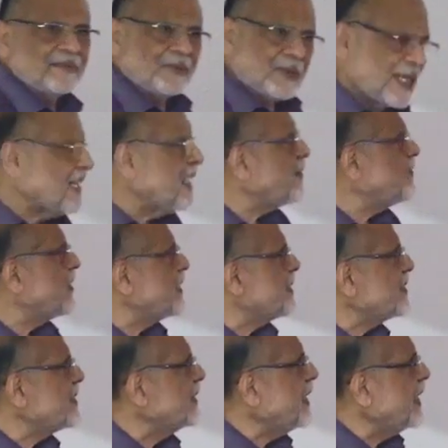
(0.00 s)
Put in
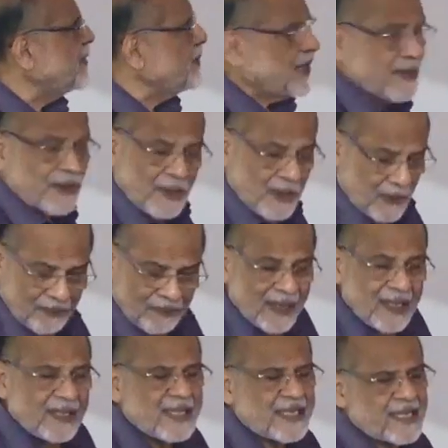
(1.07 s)
efforts and you can grow.
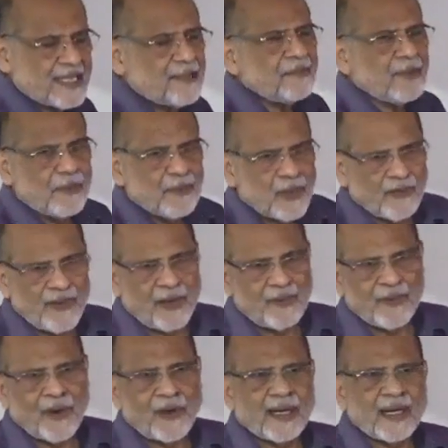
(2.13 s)
This is a simple book we
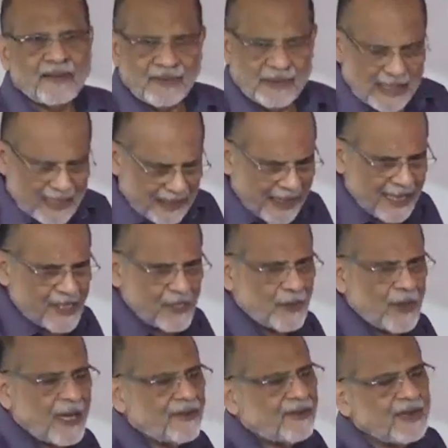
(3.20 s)
have brought in case you
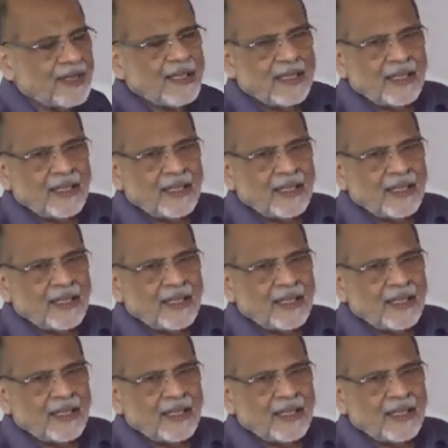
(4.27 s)
have